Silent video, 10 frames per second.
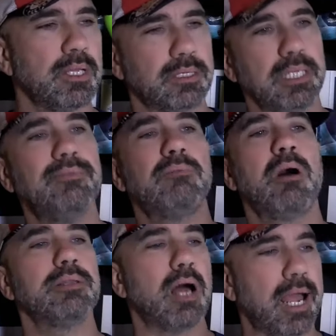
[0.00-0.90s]
Leave them
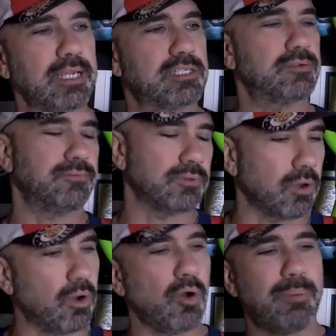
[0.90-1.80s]
on the ice for
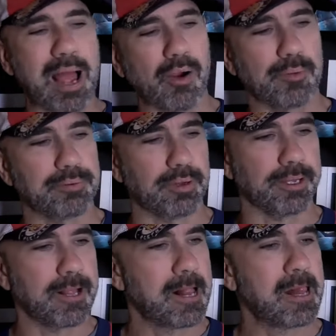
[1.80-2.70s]
the whole power play.